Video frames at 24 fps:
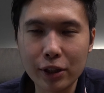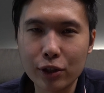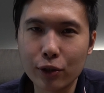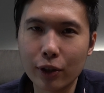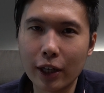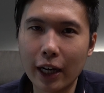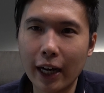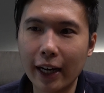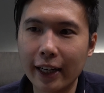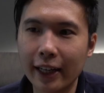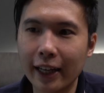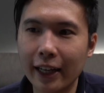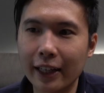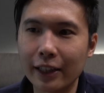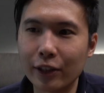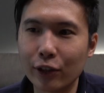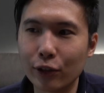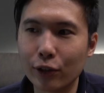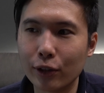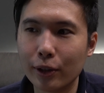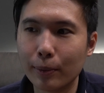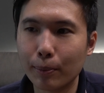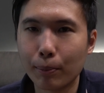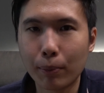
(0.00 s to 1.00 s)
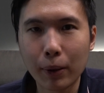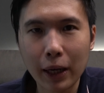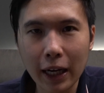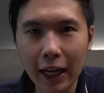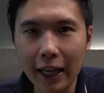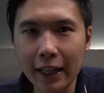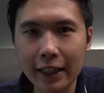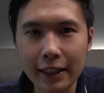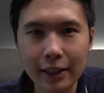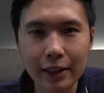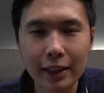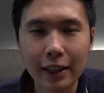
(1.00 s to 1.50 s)
so that I can,
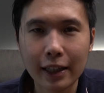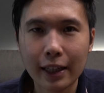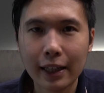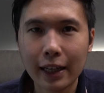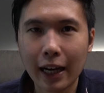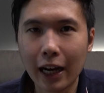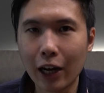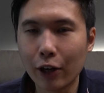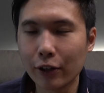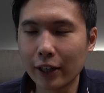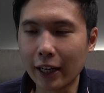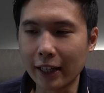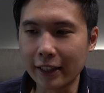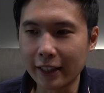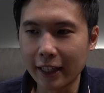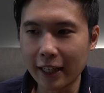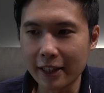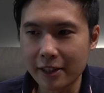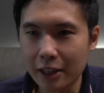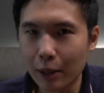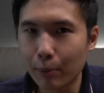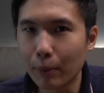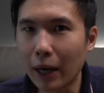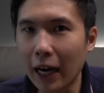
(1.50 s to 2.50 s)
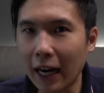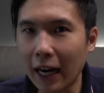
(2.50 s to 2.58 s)
plan out and get some